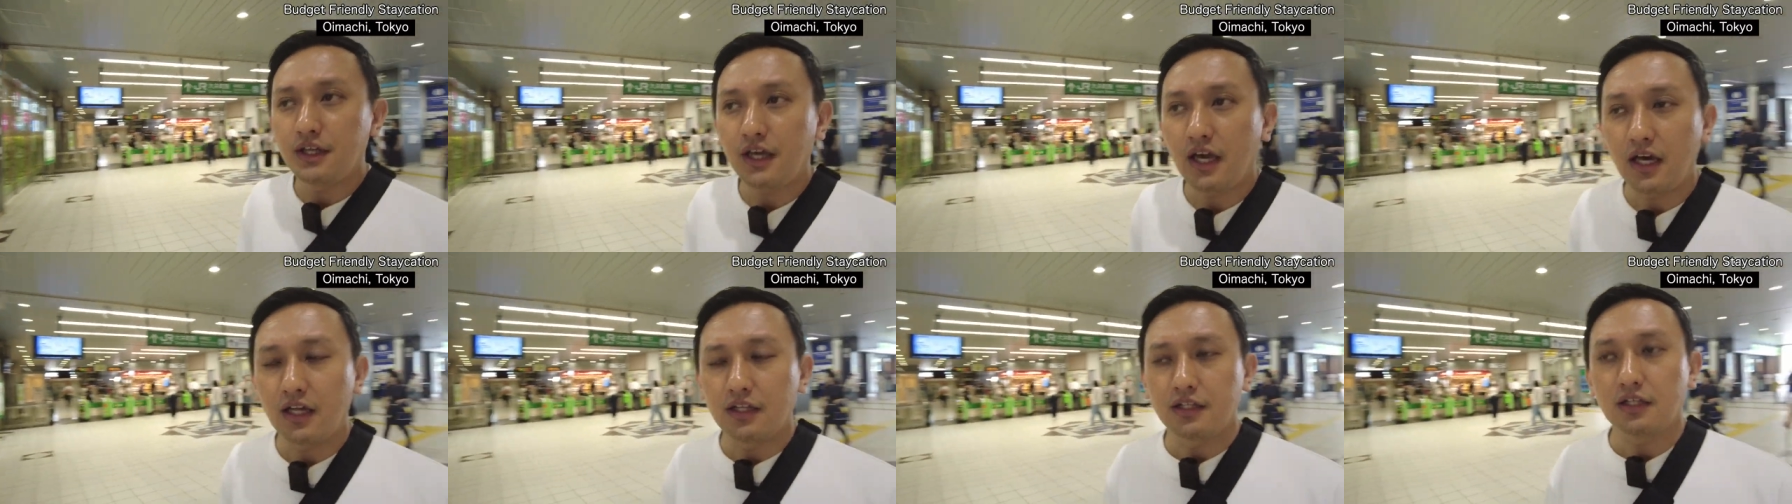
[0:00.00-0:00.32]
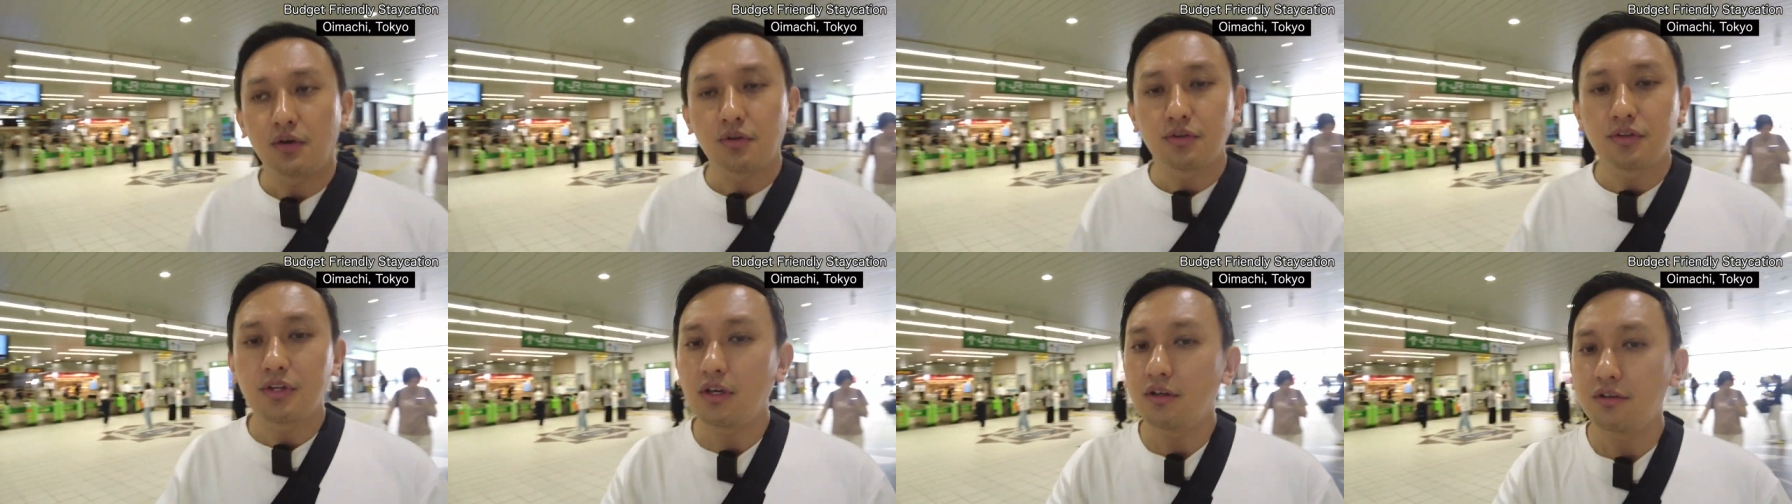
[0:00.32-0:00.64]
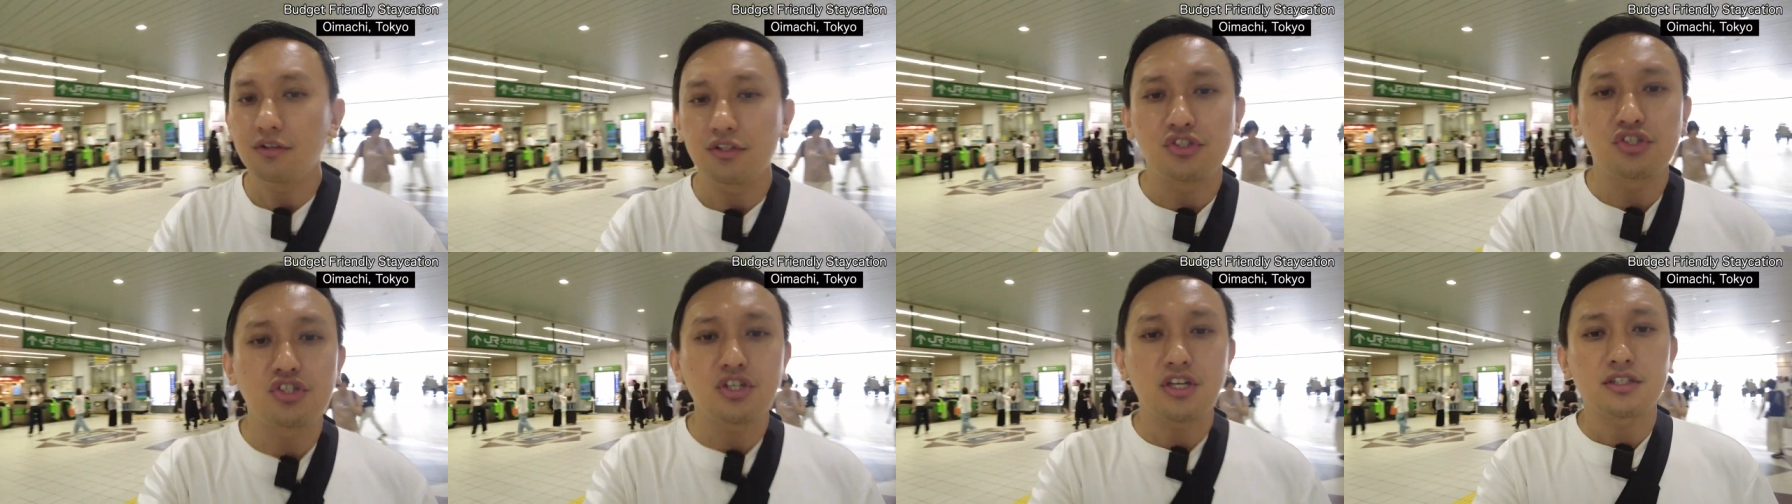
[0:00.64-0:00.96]
Yeah, the
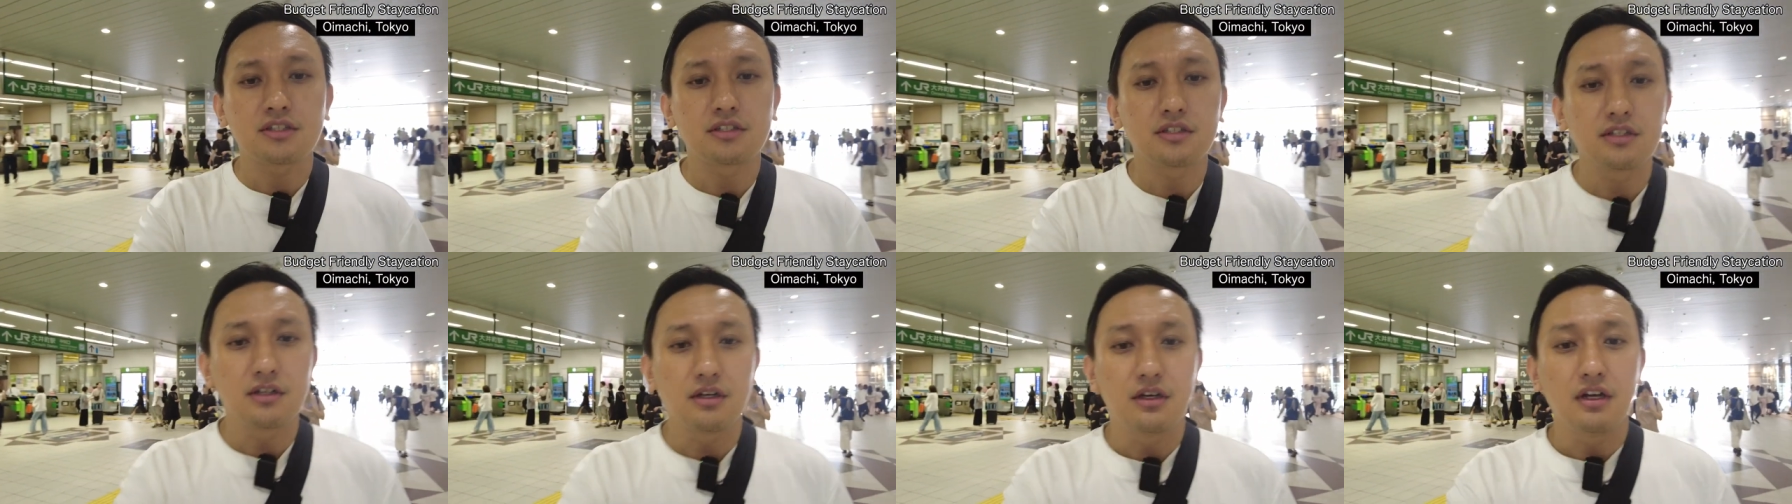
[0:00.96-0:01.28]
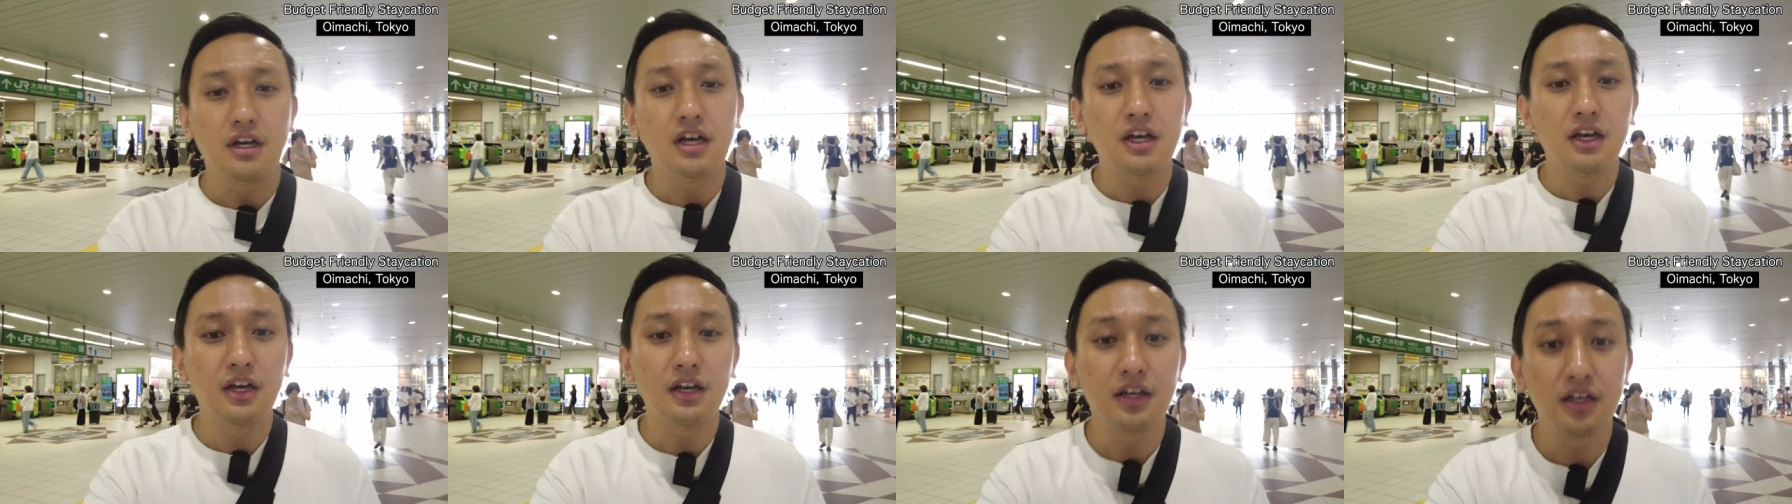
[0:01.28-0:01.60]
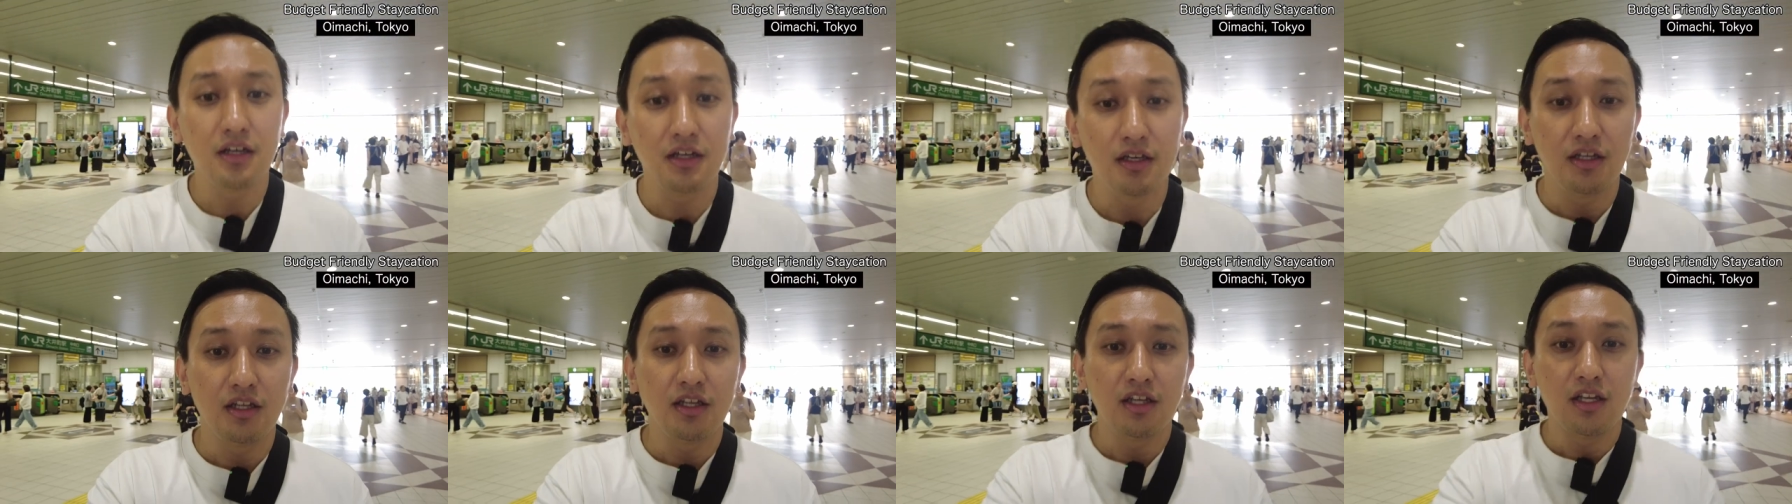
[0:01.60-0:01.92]
hotel is just 1
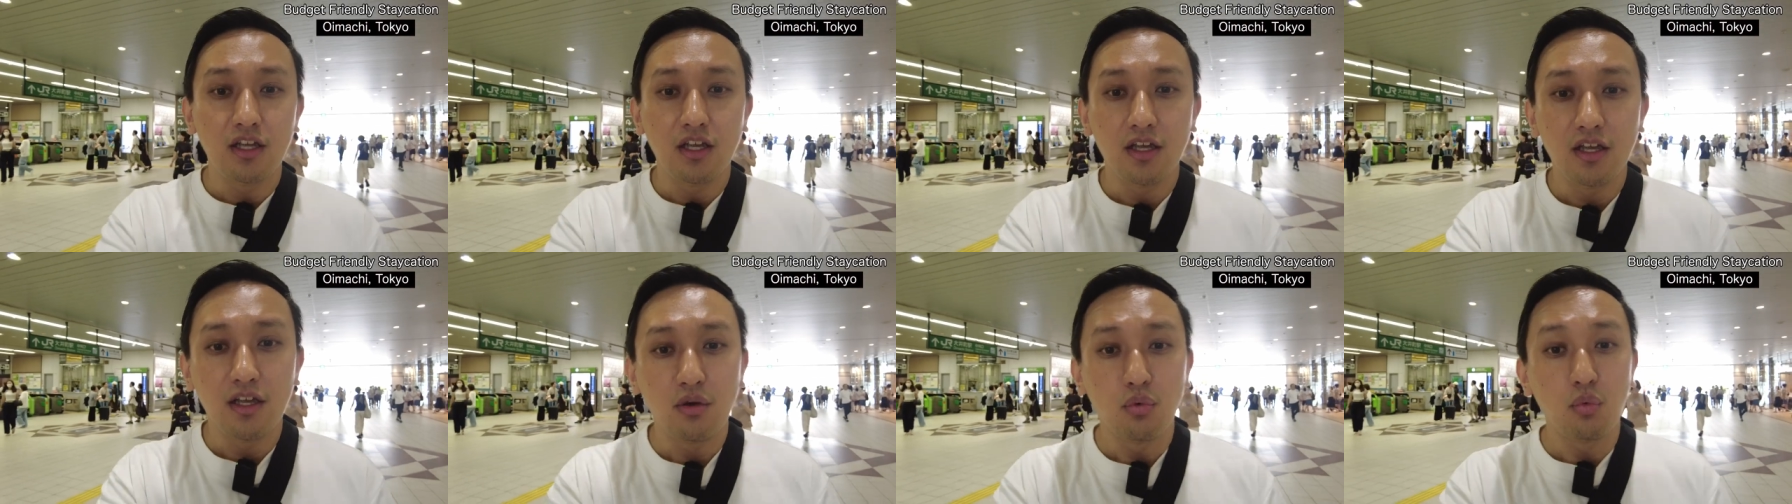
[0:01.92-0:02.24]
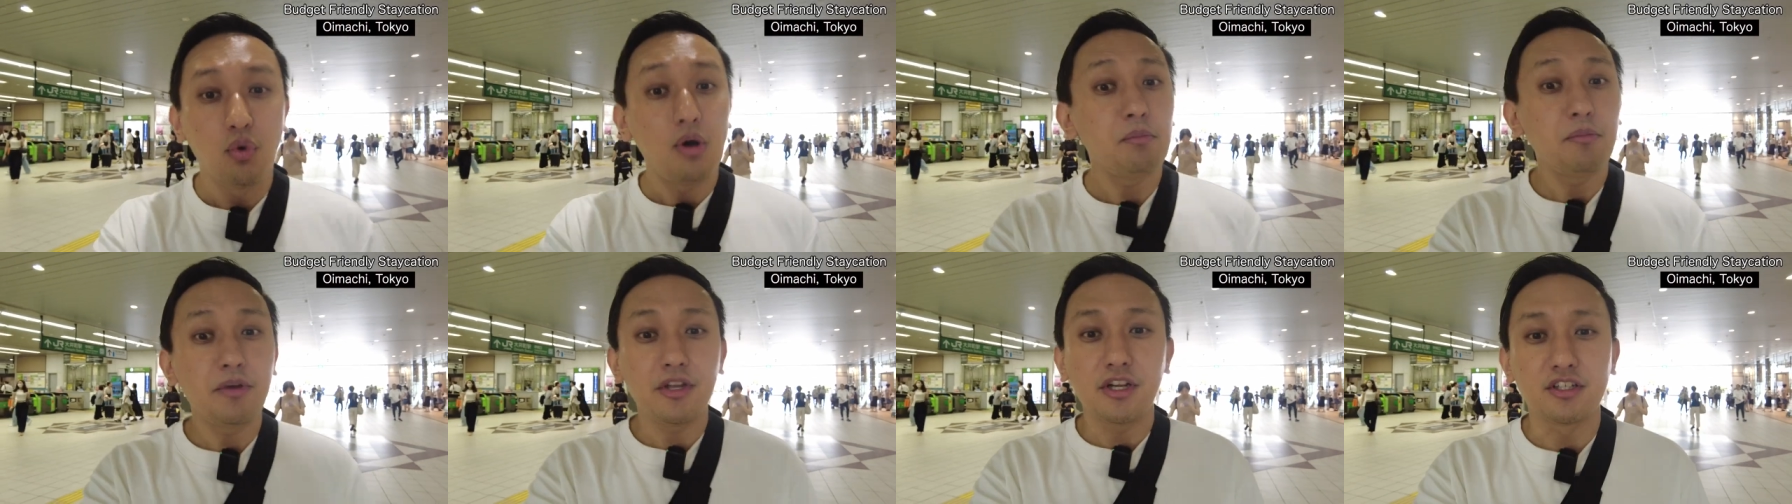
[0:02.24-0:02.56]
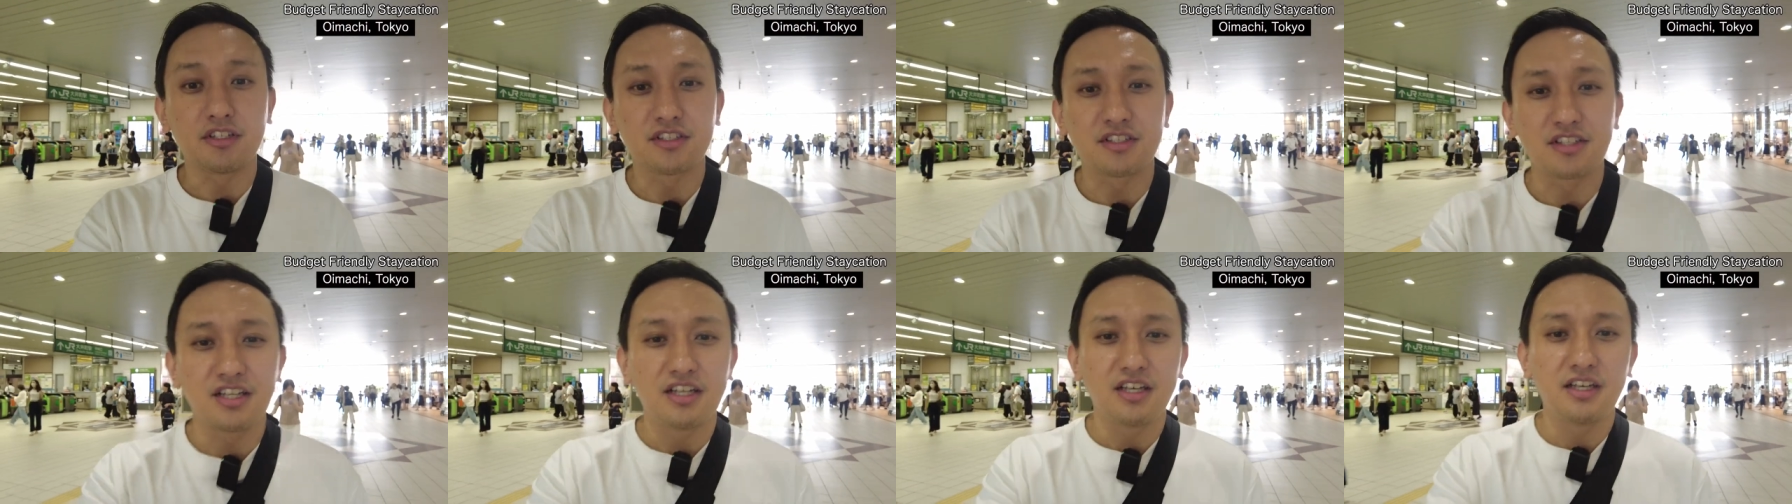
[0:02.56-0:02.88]

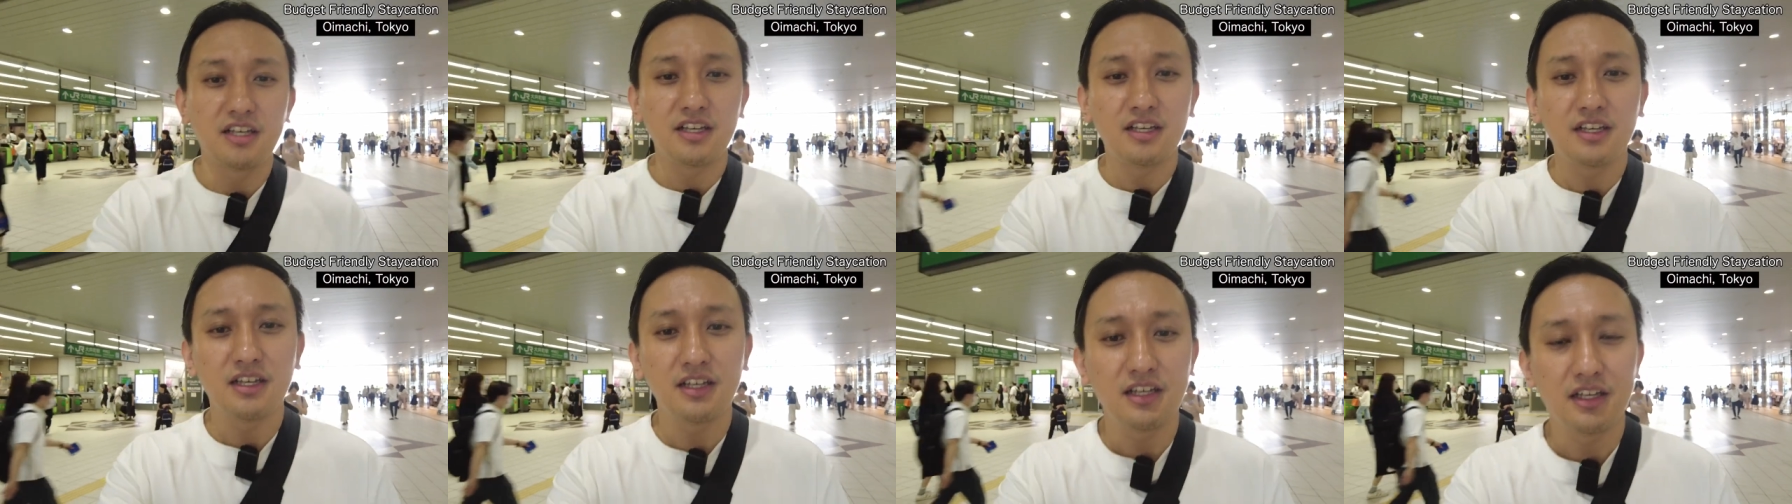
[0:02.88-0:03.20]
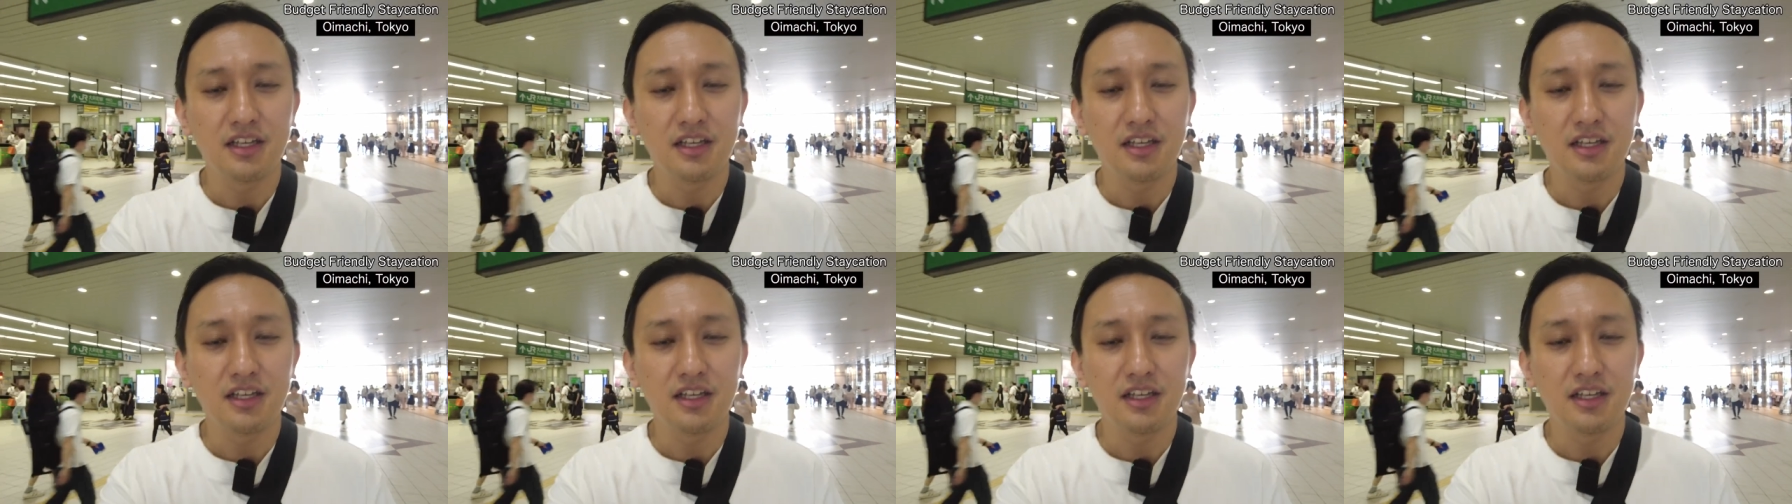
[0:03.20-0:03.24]
minute.